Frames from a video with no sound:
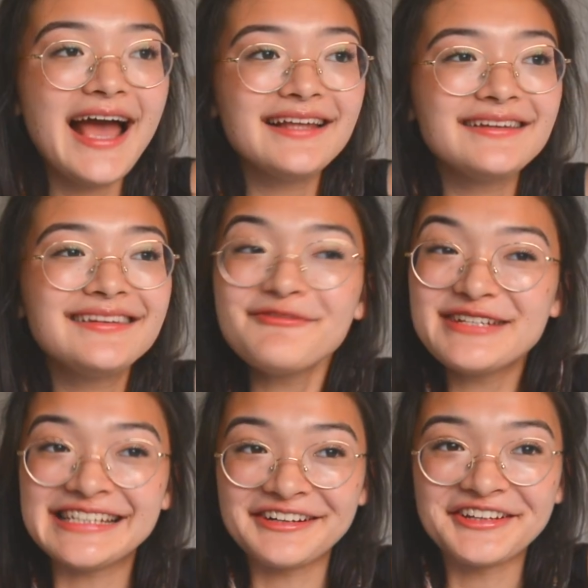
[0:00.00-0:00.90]
And let
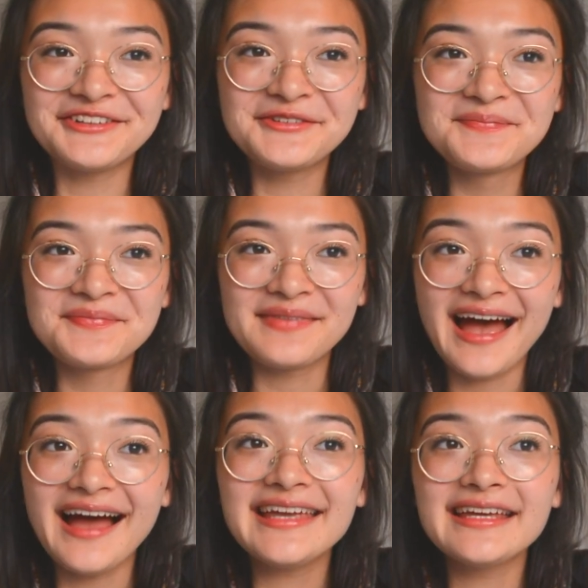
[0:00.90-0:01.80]
me tell you,
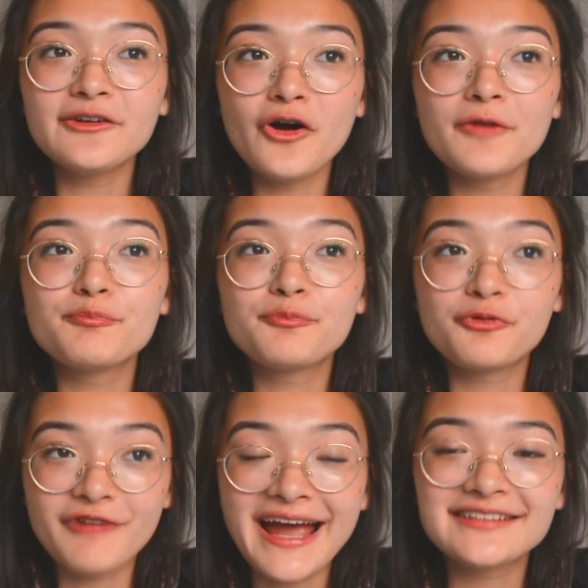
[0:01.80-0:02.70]
I cannot
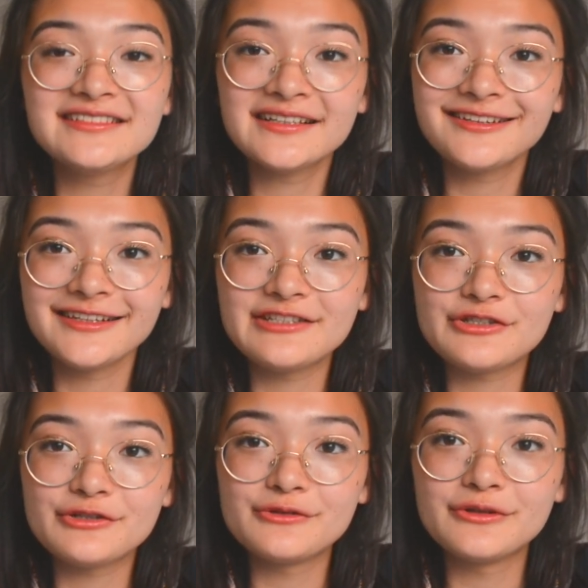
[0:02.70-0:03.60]
practically
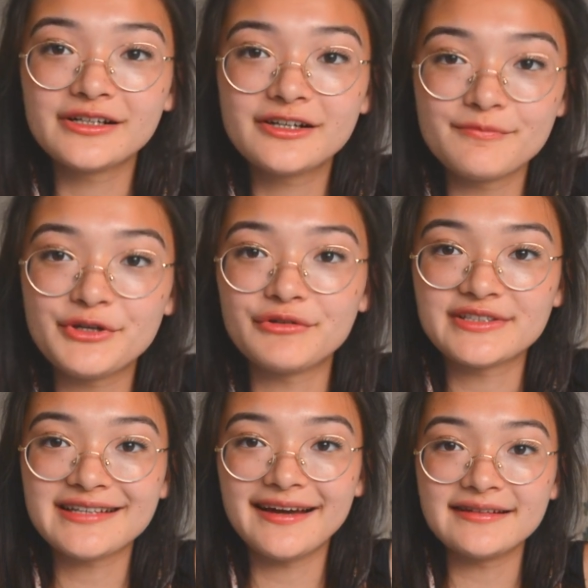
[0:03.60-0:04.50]
do computer
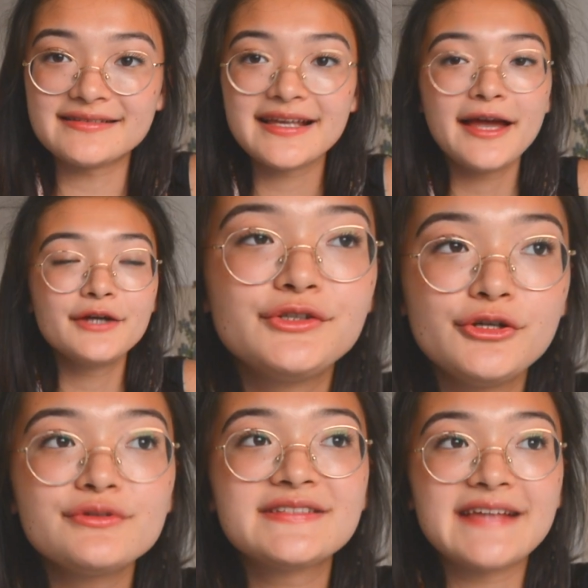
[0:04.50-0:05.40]
science
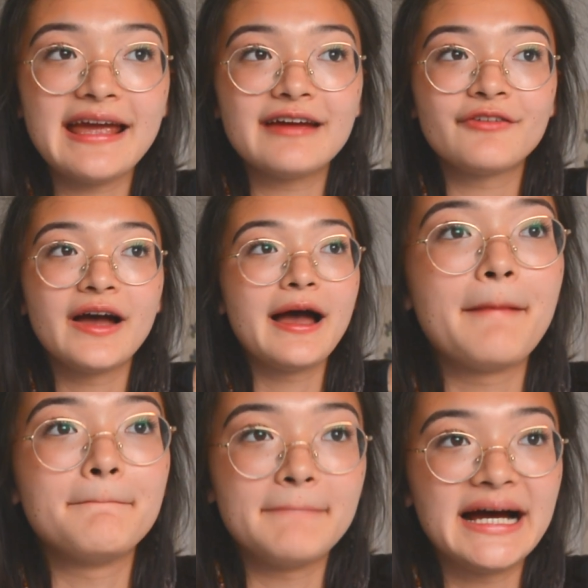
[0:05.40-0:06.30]
to save
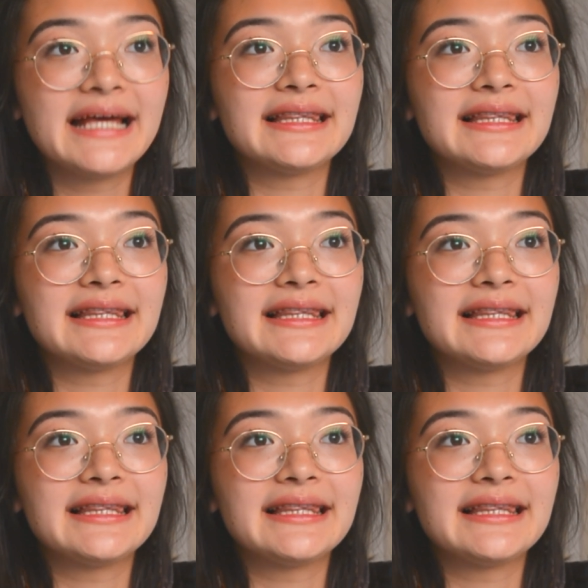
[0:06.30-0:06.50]
my